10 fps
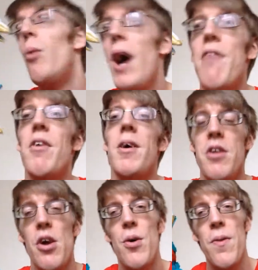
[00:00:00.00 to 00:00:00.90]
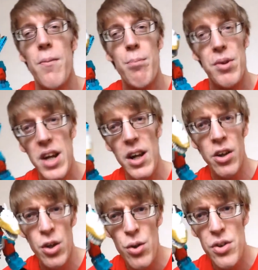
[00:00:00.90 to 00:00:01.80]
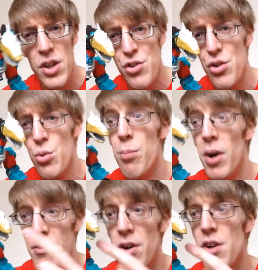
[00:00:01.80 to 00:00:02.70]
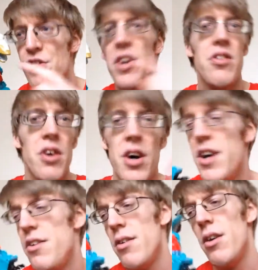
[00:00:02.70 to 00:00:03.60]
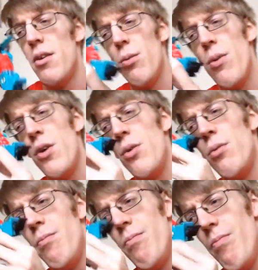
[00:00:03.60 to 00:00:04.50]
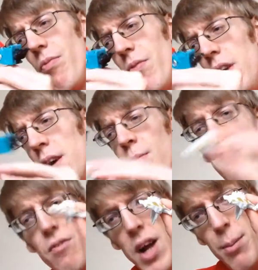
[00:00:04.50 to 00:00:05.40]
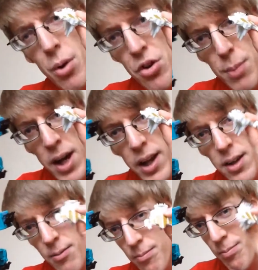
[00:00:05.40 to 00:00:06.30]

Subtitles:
whatever, you know, the particular QC issues with my version aside, although the flap on his belly